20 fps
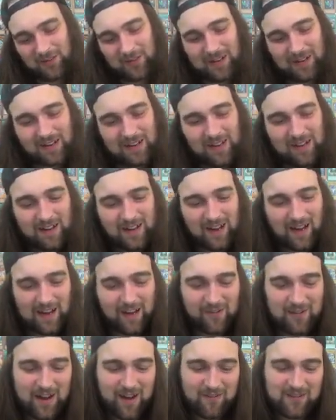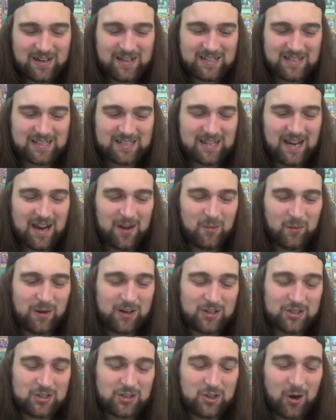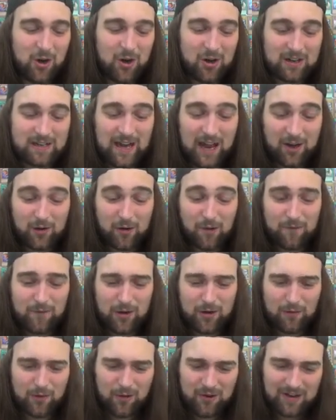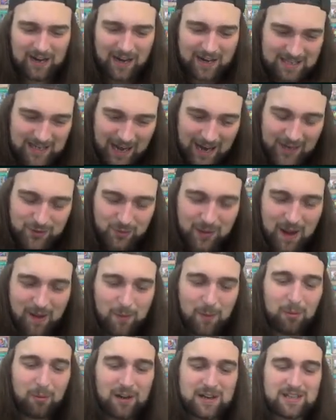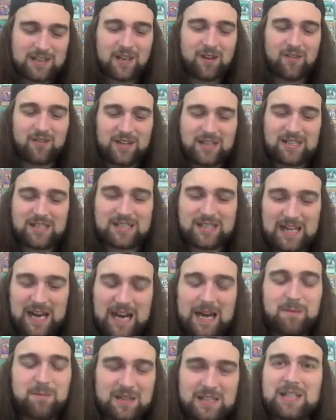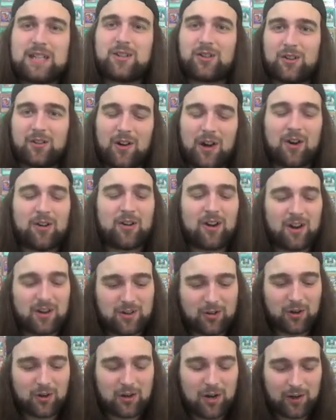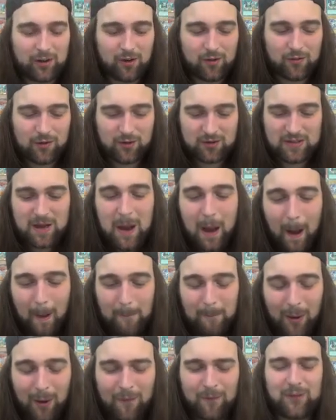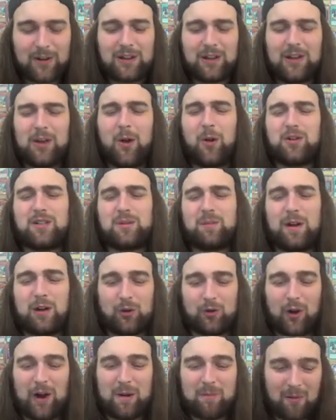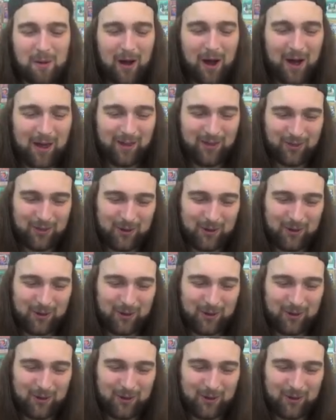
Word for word: quick. we have a sandwich, Dark Necrofear, very nice. I actually have a playset of these same secret rare uh, Dark Necrofears. A perfectly ultimate Great Moth.